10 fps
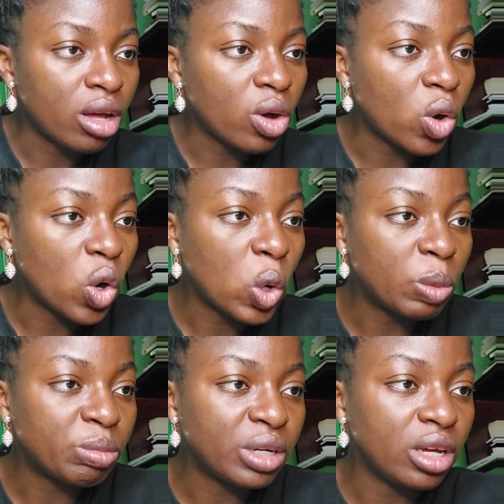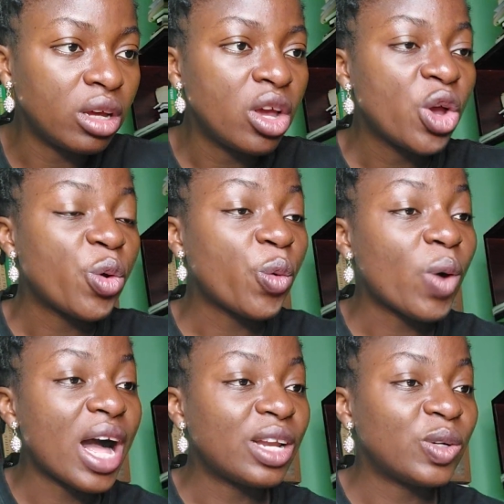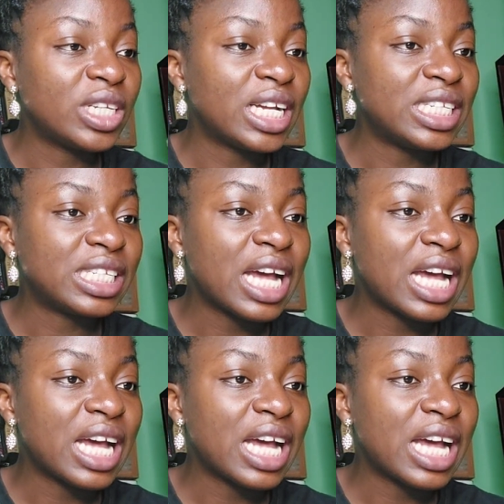or company required under this